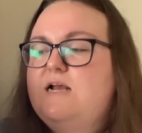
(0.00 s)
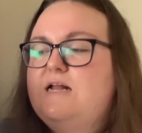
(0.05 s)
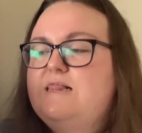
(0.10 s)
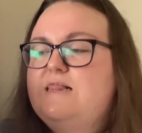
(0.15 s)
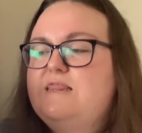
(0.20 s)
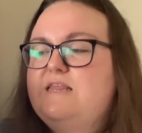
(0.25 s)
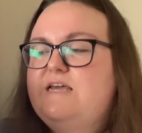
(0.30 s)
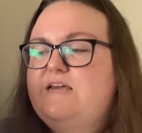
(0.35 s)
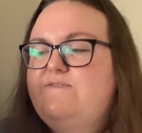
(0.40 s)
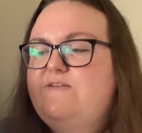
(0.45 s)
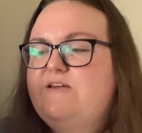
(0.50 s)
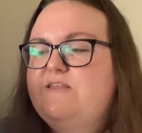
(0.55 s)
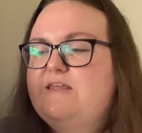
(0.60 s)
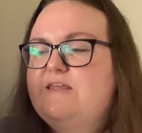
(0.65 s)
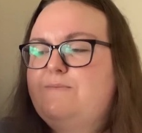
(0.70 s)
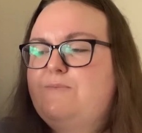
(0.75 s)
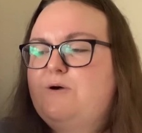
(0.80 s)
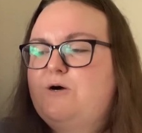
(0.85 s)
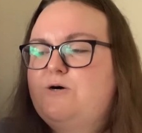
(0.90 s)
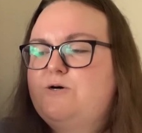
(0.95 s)
leaving
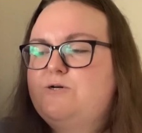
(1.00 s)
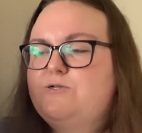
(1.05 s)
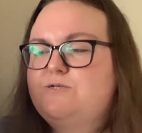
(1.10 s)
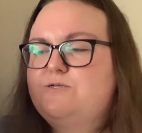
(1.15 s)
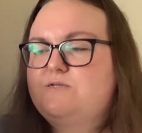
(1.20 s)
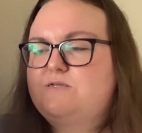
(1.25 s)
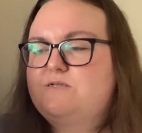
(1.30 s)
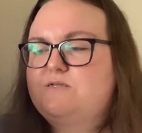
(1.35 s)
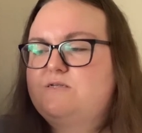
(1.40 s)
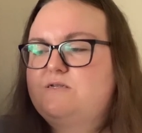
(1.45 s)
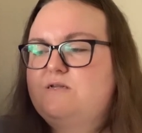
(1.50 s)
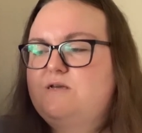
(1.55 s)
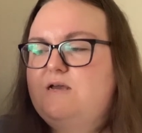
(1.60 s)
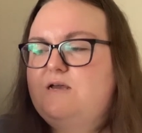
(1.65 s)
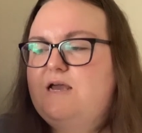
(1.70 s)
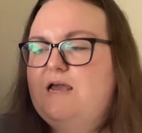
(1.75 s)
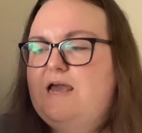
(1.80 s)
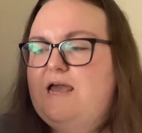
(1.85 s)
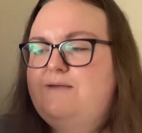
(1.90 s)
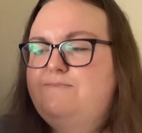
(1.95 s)
them husks,
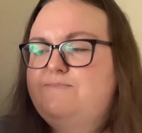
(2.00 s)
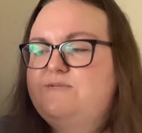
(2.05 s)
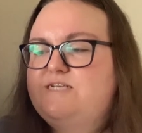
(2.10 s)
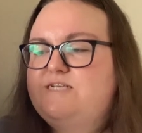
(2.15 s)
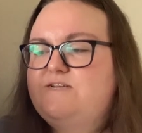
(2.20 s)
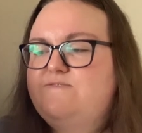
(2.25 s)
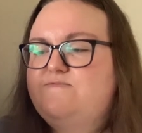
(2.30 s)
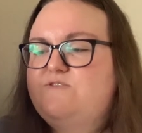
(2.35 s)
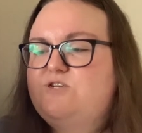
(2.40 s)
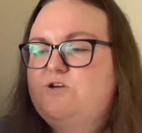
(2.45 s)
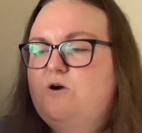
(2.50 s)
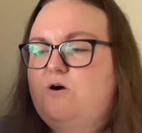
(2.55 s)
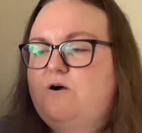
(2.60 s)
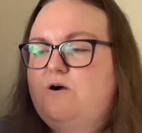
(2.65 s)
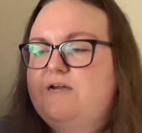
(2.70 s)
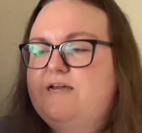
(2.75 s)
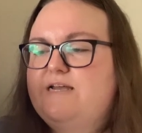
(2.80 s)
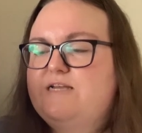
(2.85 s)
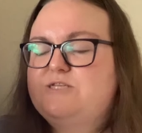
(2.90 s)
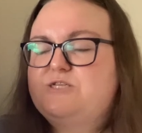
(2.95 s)
empty of
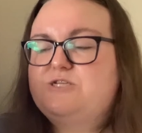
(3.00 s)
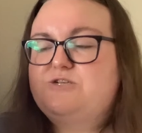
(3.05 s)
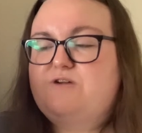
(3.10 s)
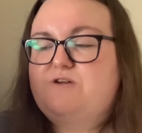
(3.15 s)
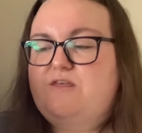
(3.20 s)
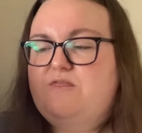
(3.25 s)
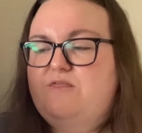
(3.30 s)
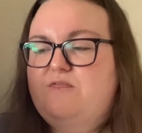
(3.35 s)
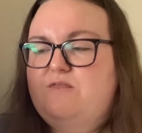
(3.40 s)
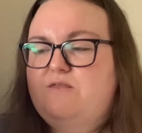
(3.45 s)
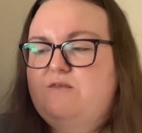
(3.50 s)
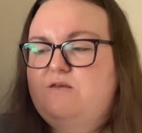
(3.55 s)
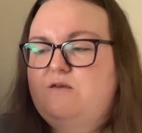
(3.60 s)
joy and strength.